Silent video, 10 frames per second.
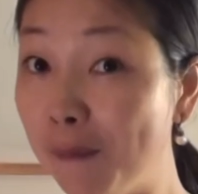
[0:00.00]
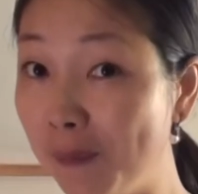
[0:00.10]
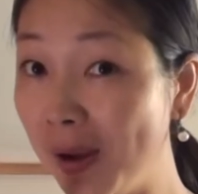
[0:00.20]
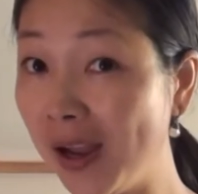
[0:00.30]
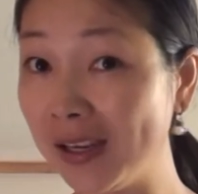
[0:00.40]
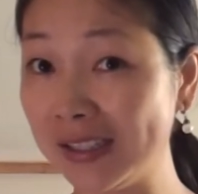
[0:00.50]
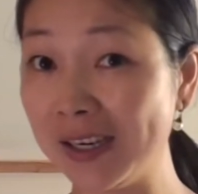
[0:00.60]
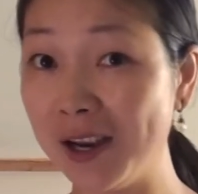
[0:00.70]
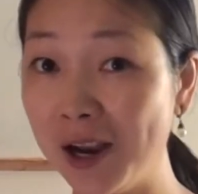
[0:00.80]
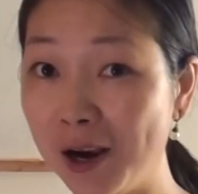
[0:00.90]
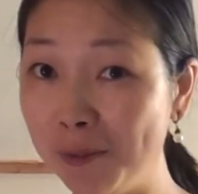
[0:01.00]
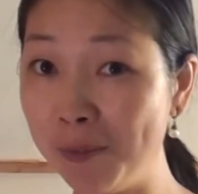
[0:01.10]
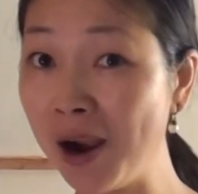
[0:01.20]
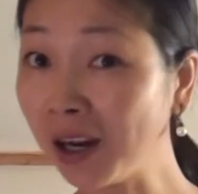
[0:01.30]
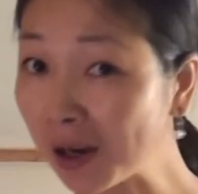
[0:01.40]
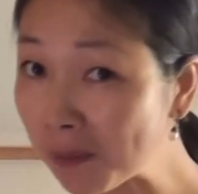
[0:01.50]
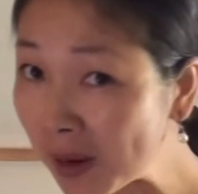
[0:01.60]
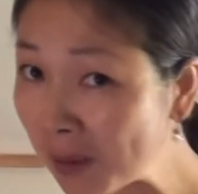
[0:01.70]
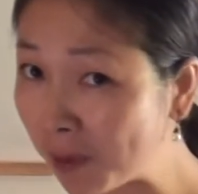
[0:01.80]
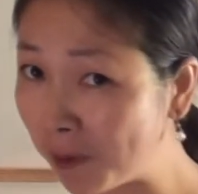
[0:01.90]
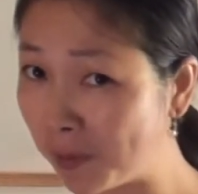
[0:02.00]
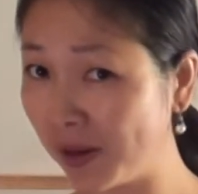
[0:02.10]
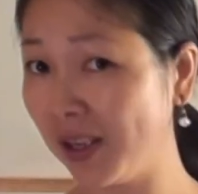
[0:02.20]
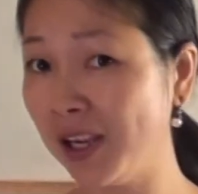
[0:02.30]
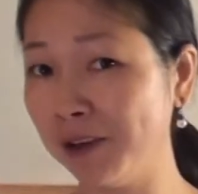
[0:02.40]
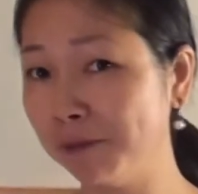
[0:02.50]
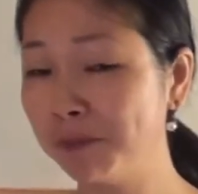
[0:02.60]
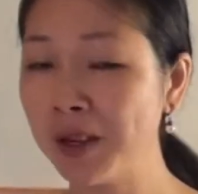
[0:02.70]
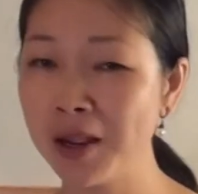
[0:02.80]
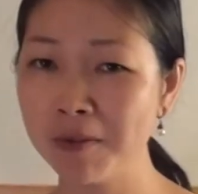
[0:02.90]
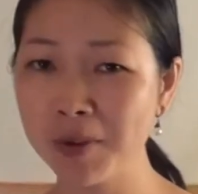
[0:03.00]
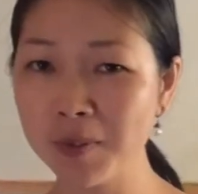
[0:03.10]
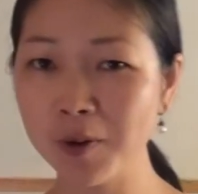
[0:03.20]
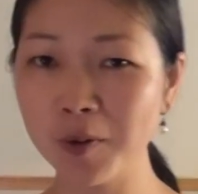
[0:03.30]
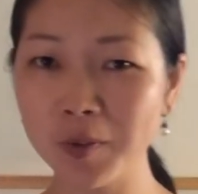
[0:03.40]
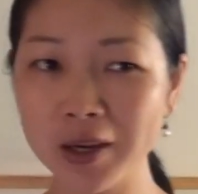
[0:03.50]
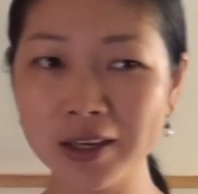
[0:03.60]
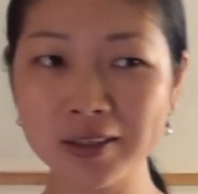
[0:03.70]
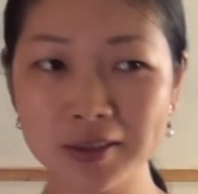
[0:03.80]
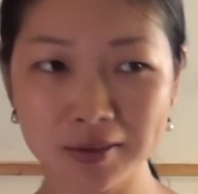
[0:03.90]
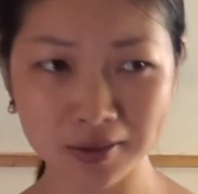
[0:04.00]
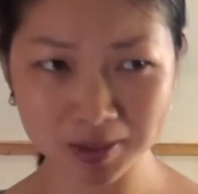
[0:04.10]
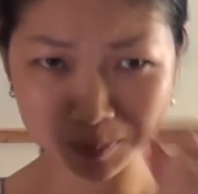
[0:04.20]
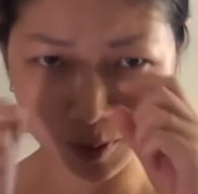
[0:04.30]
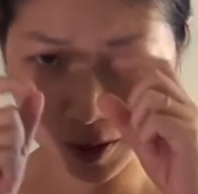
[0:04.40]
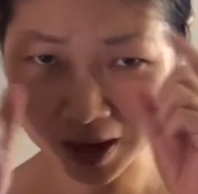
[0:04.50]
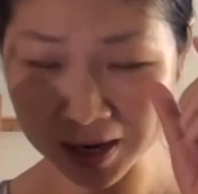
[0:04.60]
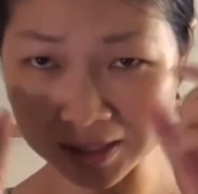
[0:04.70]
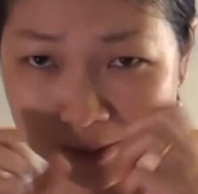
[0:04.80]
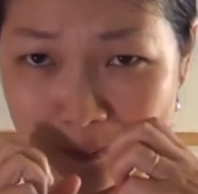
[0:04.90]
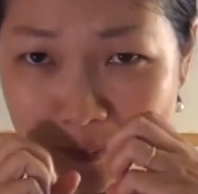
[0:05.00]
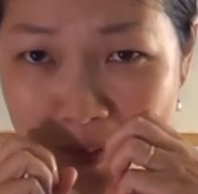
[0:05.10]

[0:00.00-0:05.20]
But American people believe people with small eyes,